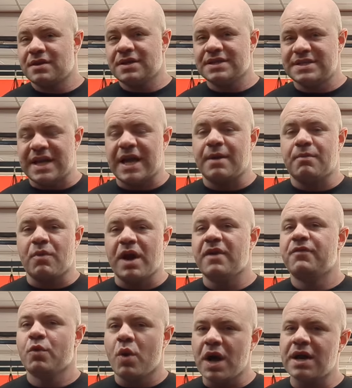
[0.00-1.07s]
the same, right? If
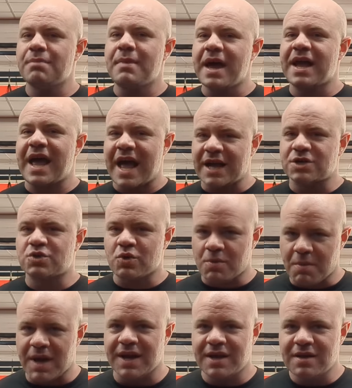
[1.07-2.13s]
you wanted to make actual
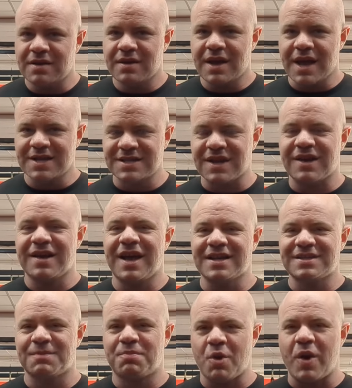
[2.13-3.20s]
money as
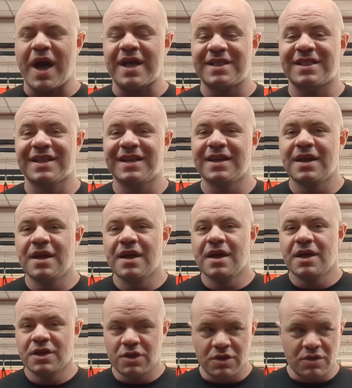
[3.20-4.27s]
a pro athlete,
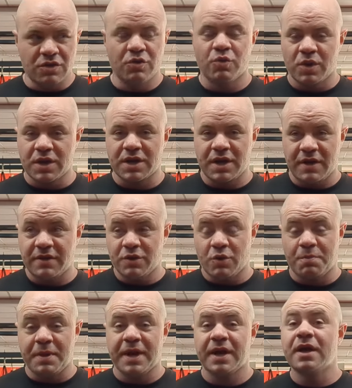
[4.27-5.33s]
you were going
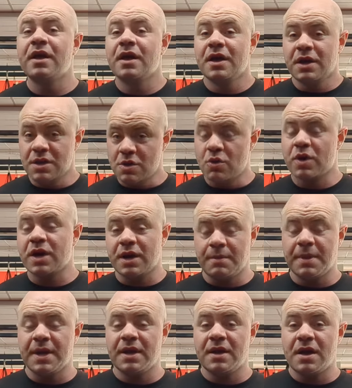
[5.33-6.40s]
to
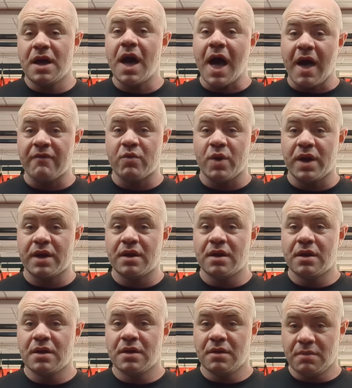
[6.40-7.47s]
be a heavyweight
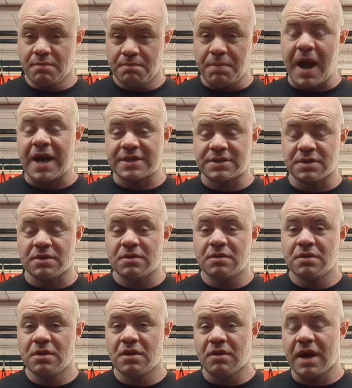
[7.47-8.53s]
boxer,
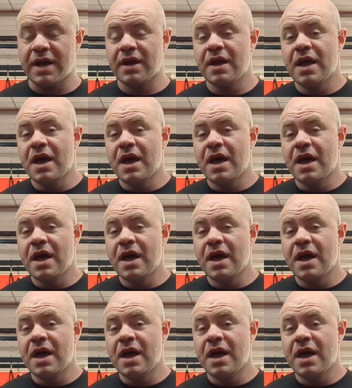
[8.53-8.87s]
all right?